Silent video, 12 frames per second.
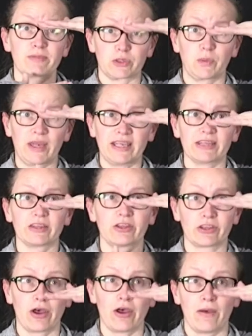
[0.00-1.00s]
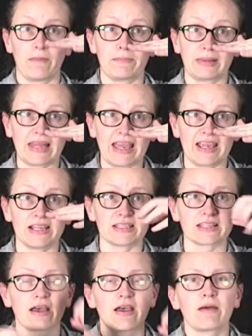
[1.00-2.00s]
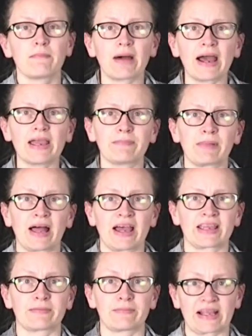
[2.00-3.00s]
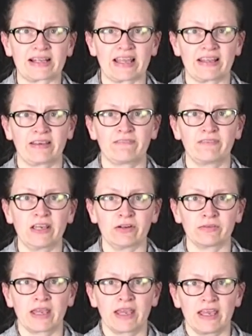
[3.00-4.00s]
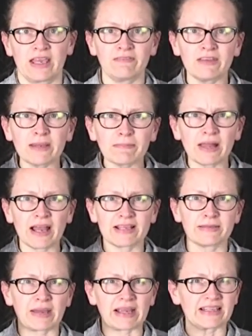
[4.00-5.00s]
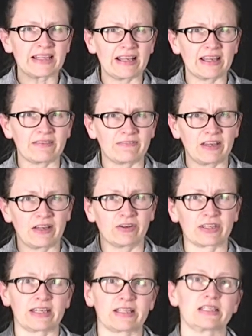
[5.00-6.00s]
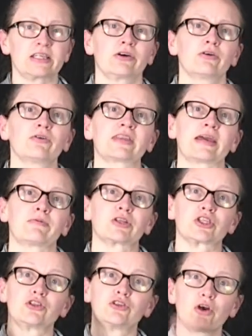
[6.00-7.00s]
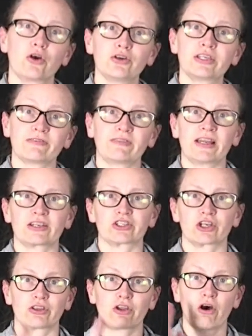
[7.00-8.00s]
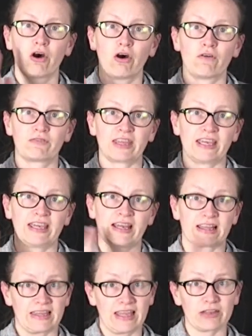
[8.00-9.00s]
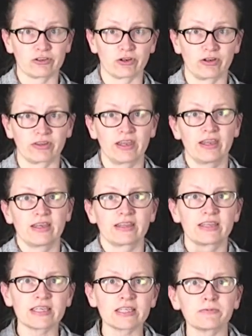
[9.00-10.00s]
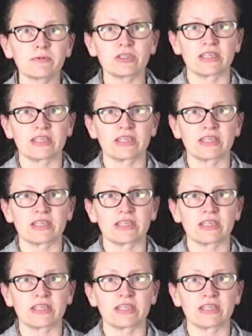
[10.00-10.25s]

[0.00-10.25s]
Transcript: between the plates by applying a magnetic field. If he applied a magnetic field until there was no deflection of the electron, this would